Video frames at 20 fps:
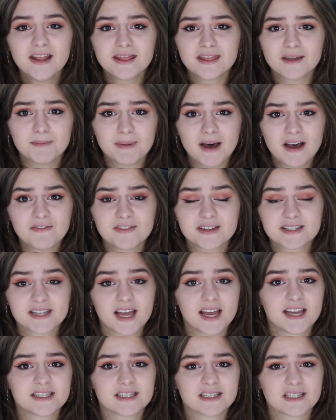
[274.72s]
The buffer
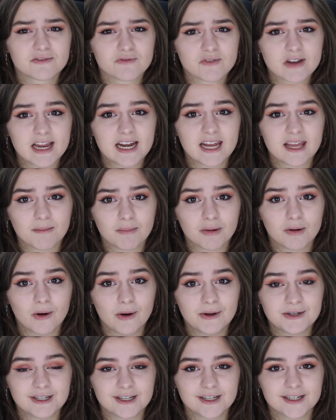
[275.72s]
size is really
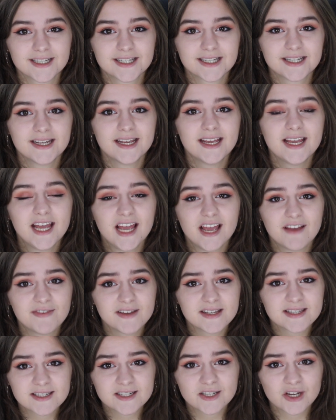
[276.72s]
important. If
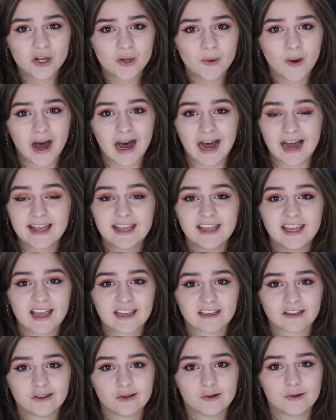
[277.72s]
it's too high,
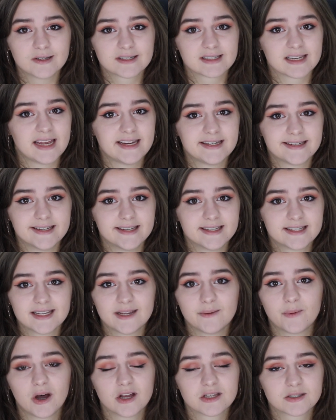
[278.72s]
it can cause
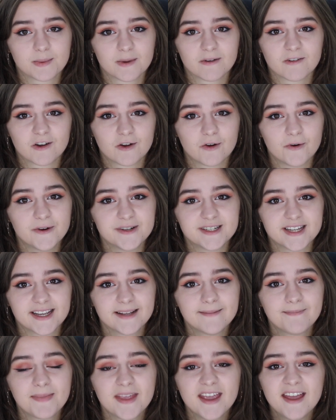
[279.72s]
latency whilst we're
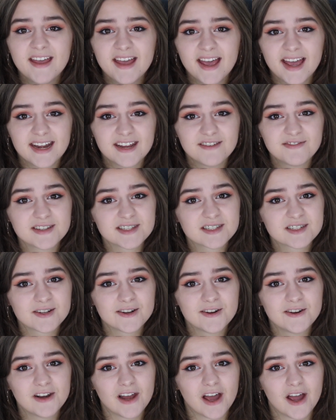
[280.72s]
recording, and if it's
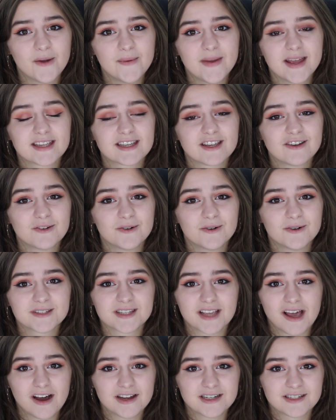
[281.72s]
too low, it can
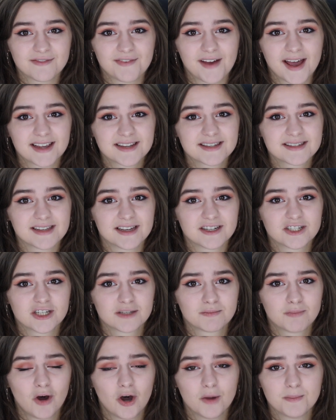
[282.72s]
cause artifacts such
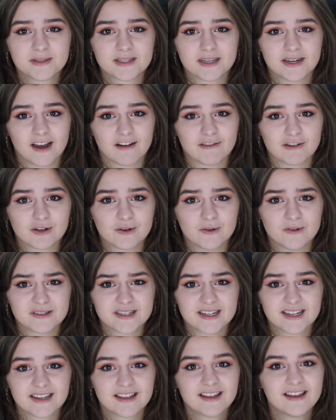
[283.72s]
as pops in our
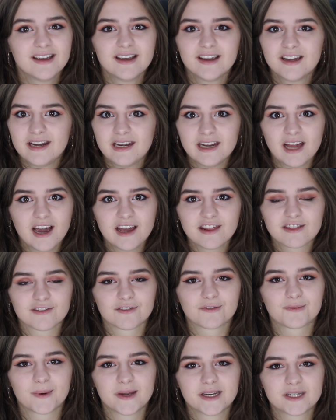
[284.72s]
recording, neither
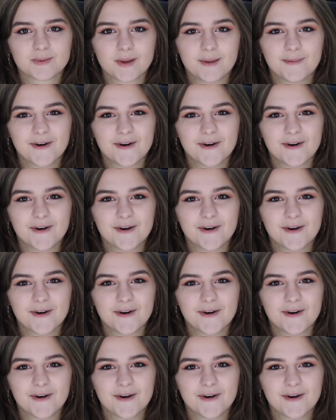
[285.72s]
of which we